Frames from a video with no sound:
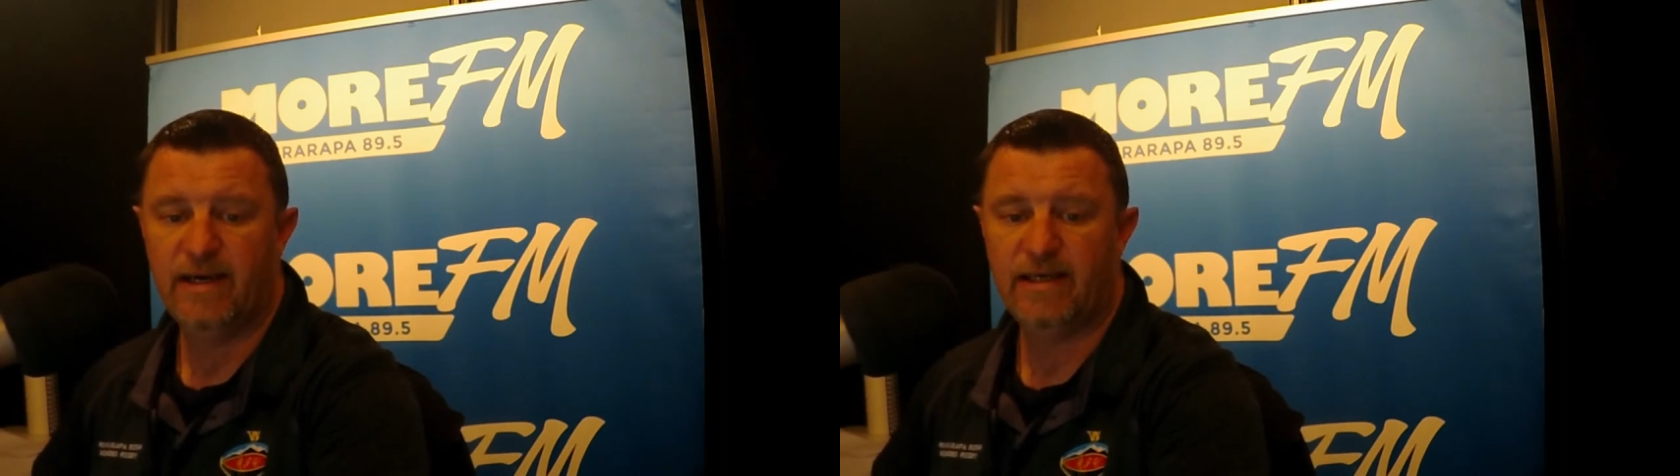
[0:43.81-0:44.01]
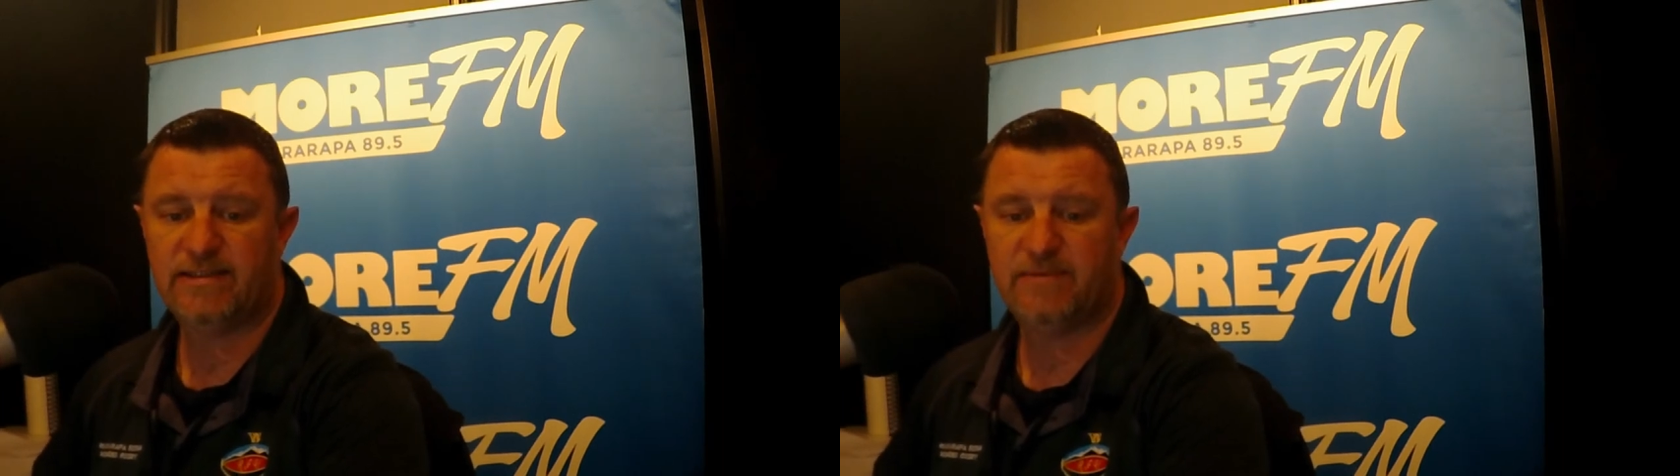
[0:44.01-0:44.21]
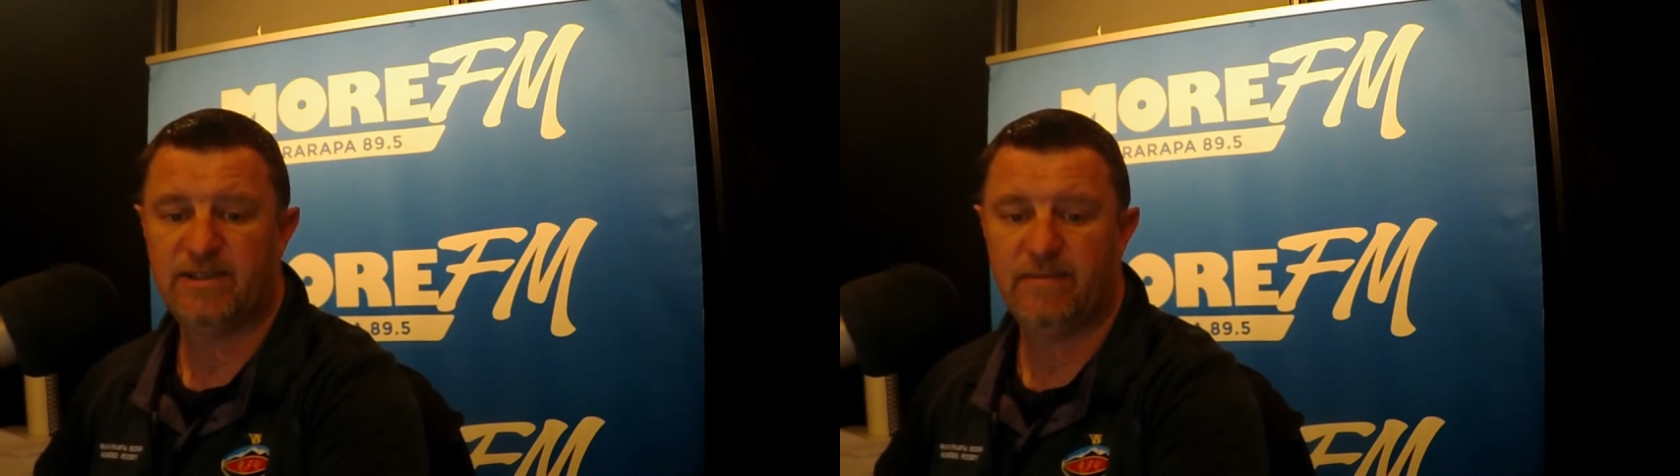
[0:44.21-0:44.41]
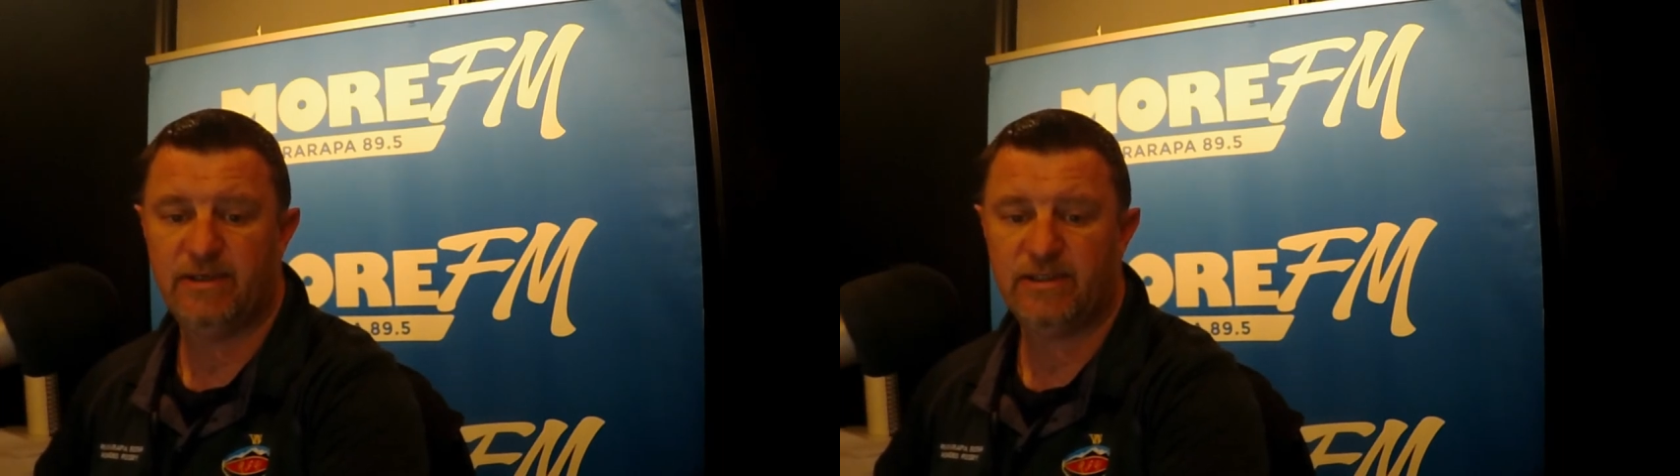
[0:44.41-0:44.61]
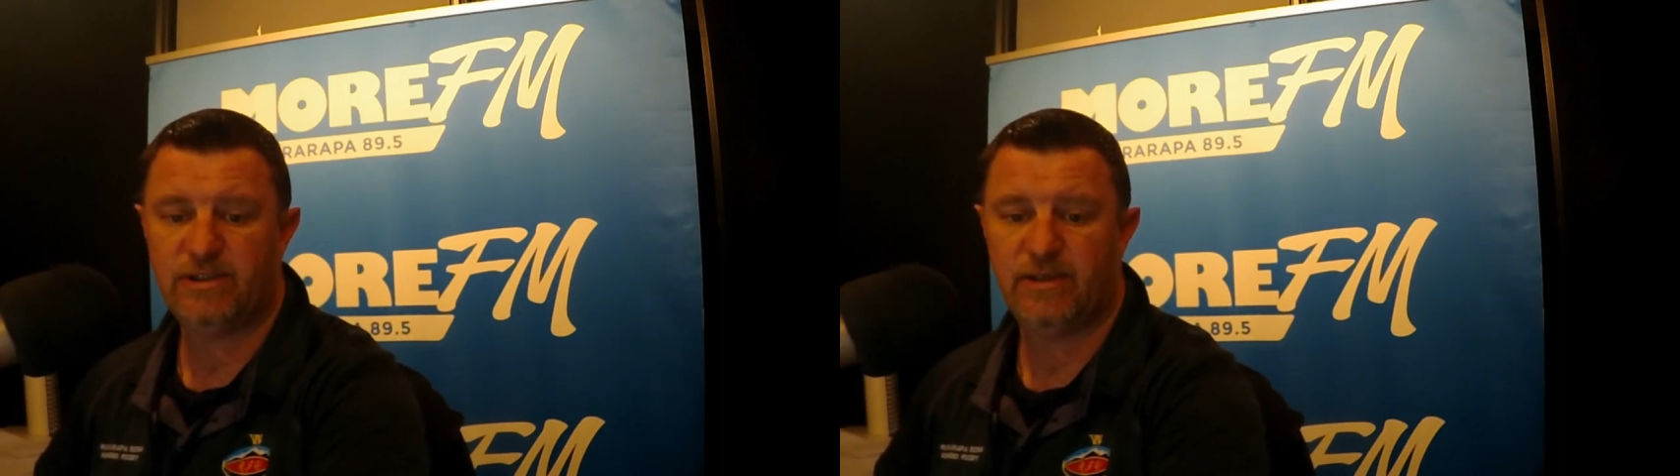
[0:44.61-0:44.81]
Uh,
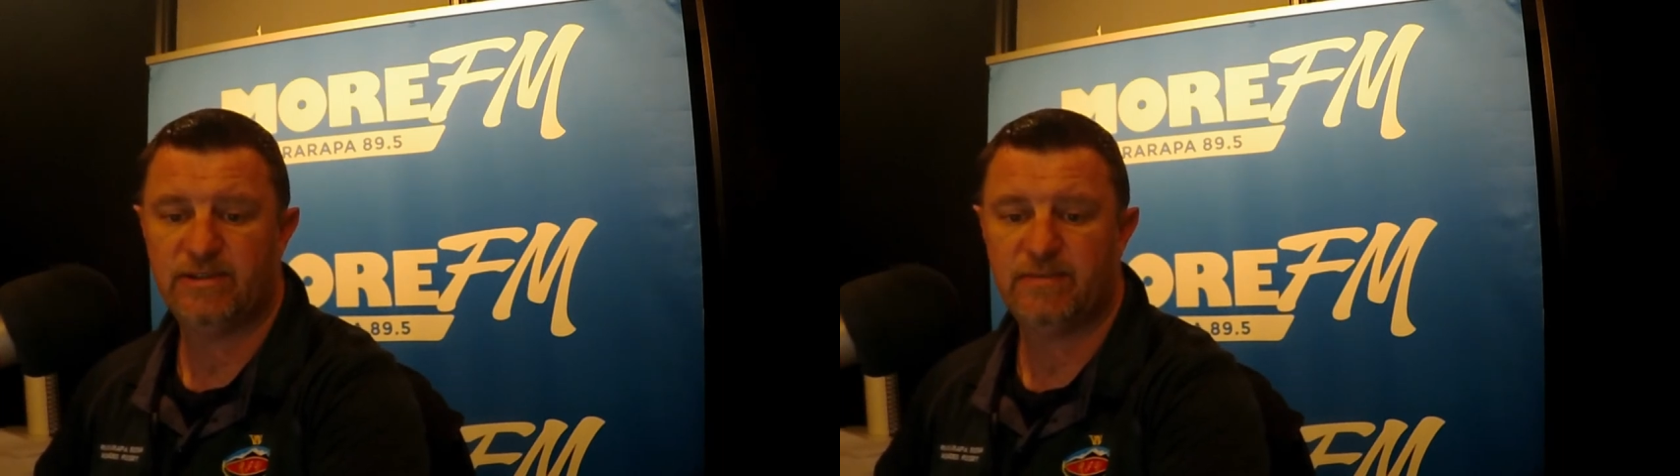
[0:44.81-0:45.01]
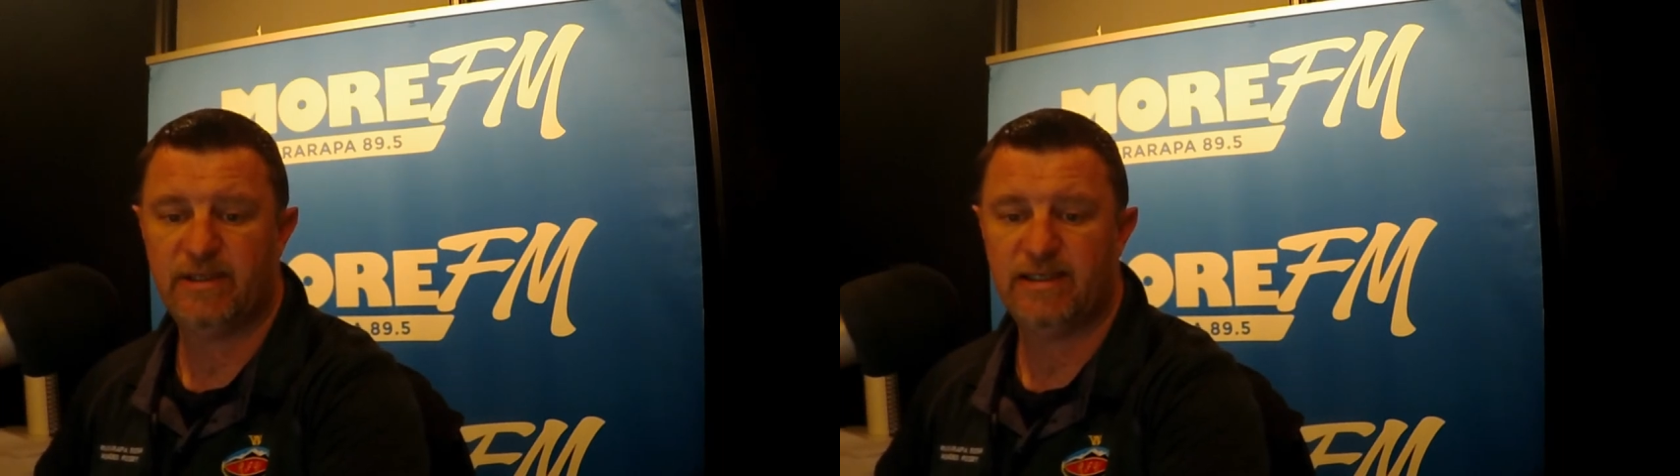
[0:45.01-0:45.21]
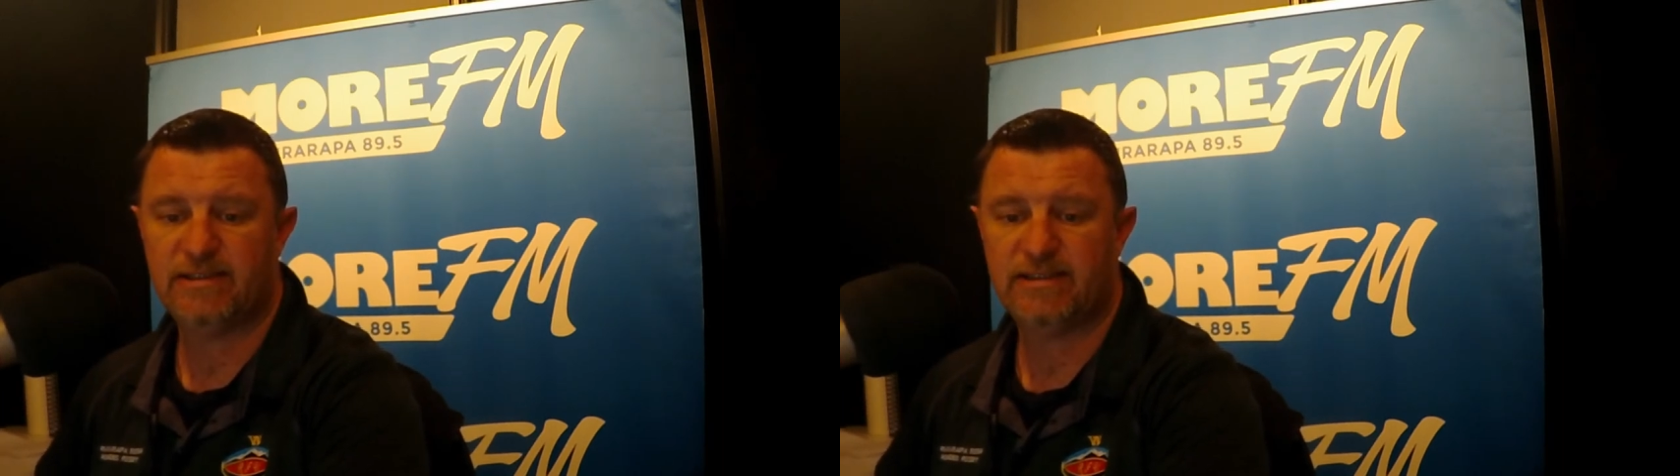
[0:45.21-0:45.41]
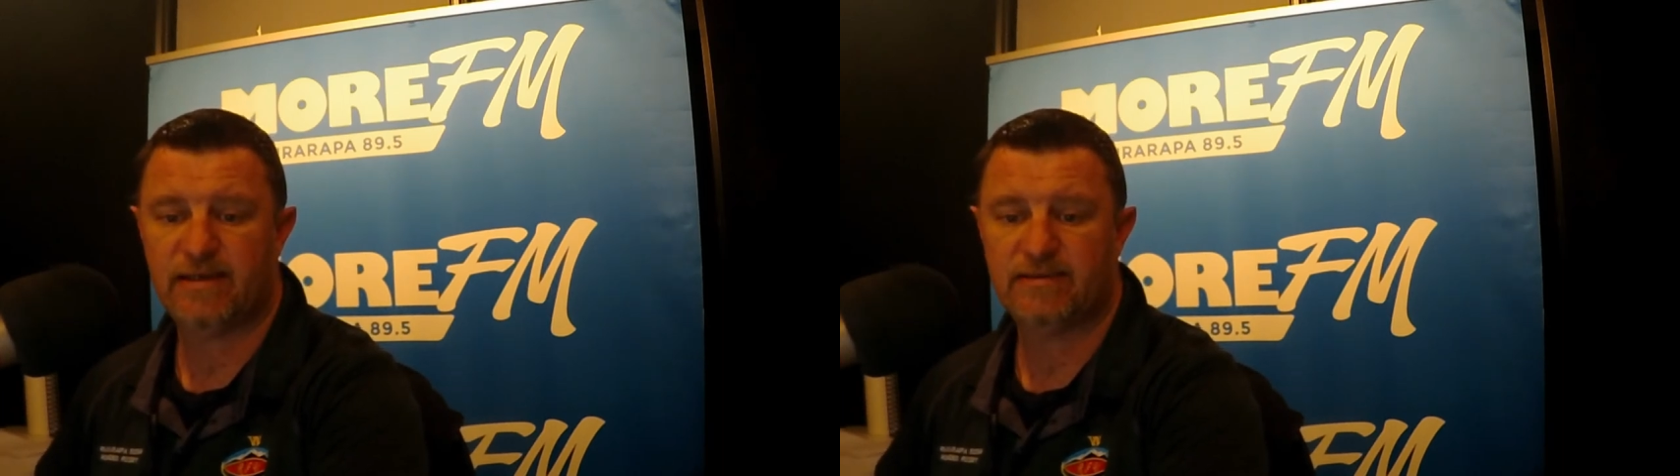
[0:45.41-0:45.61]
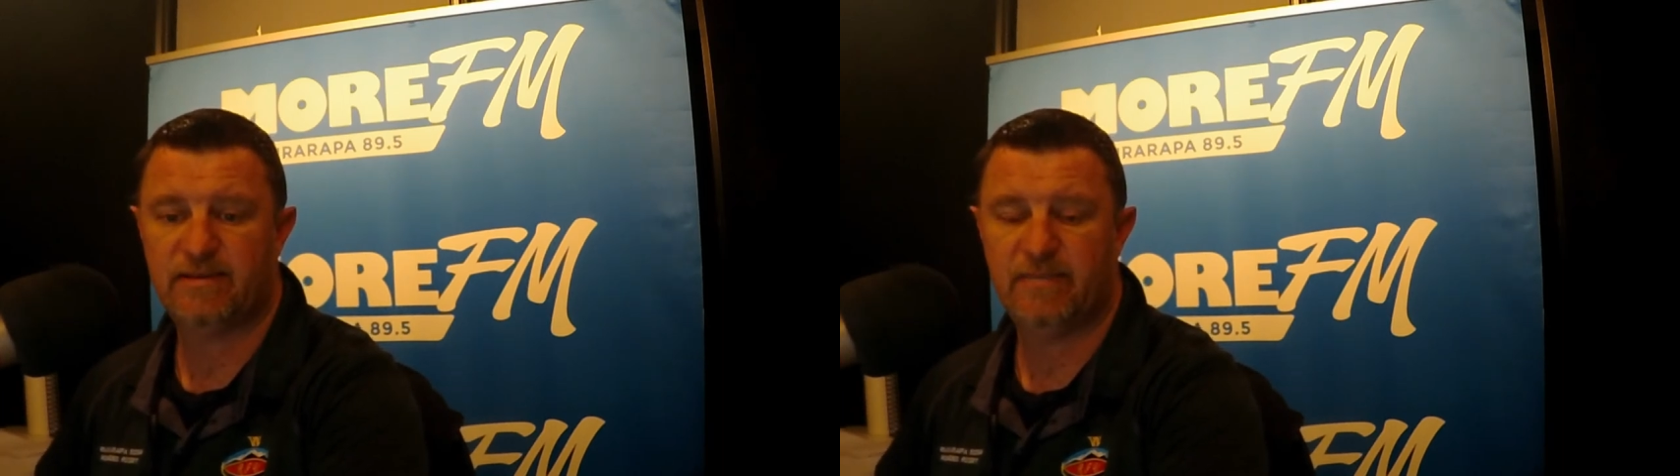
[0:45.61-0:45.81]
September shows median
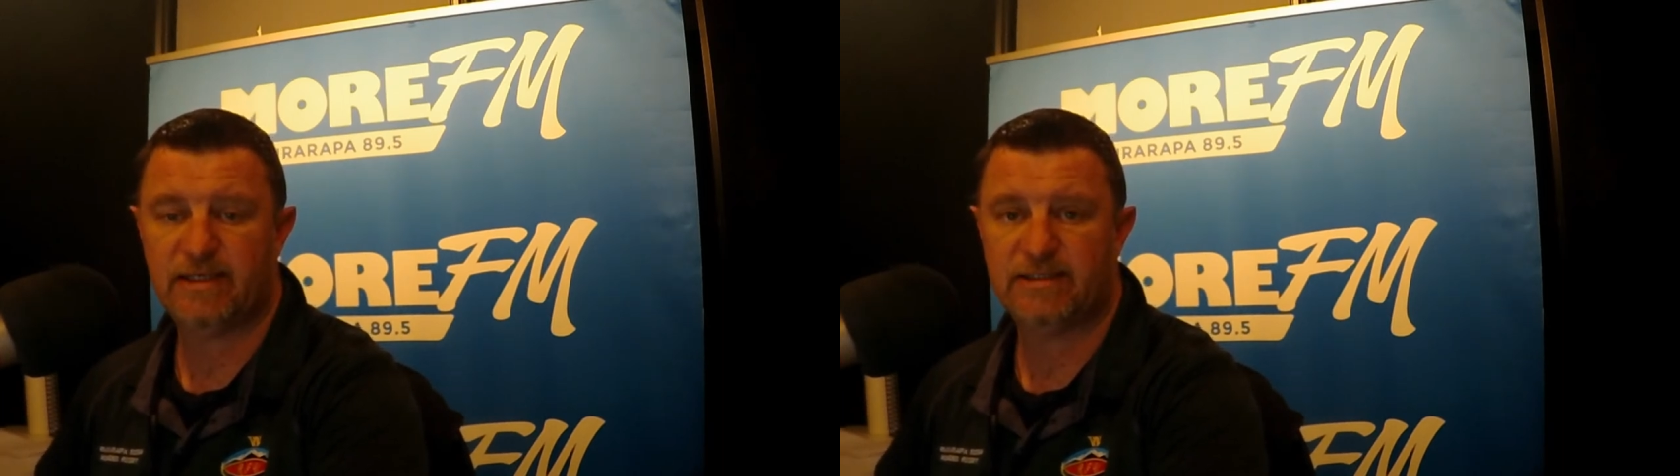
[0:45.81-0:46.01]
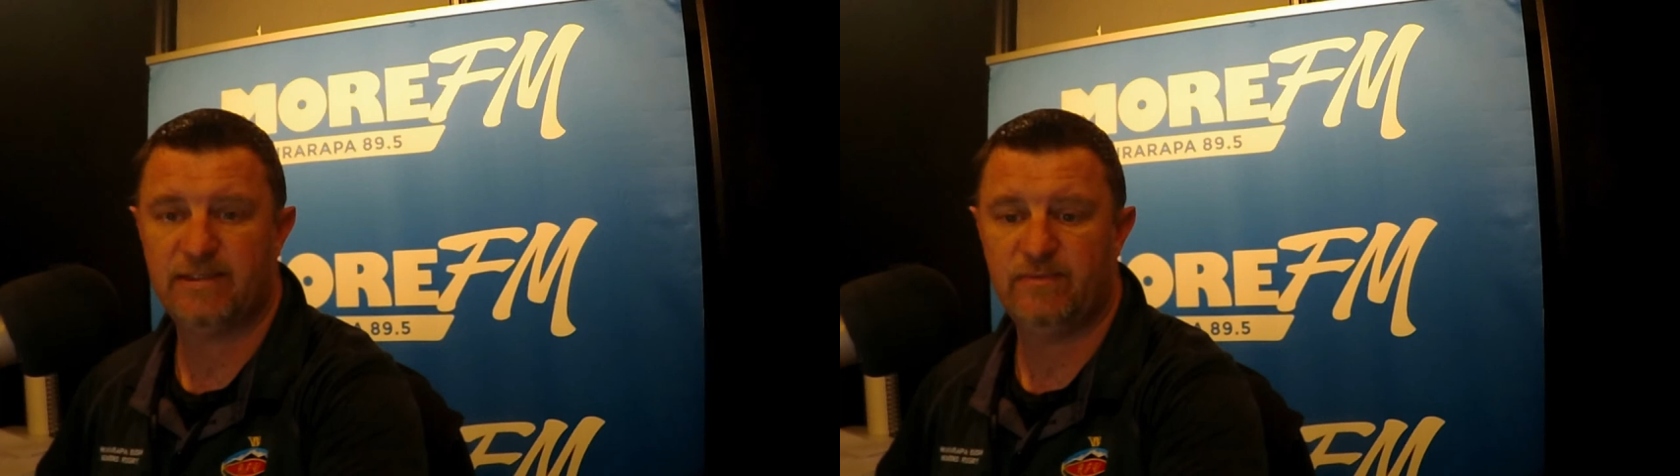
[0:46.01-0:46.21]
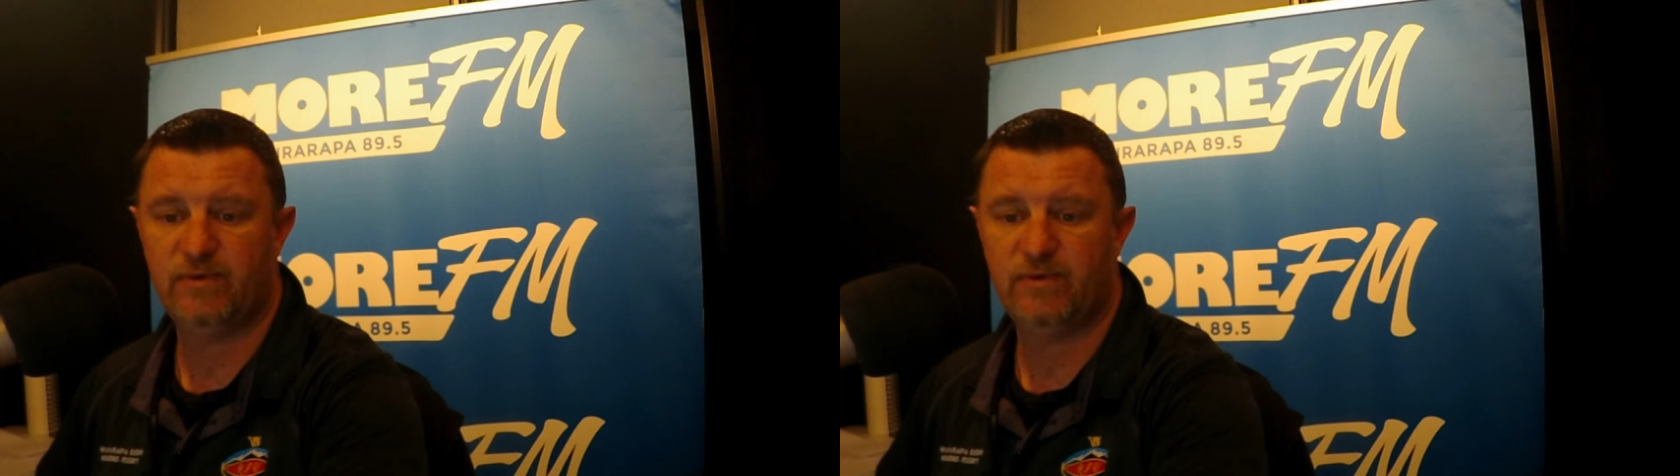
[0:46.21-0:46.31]
sales in Masterton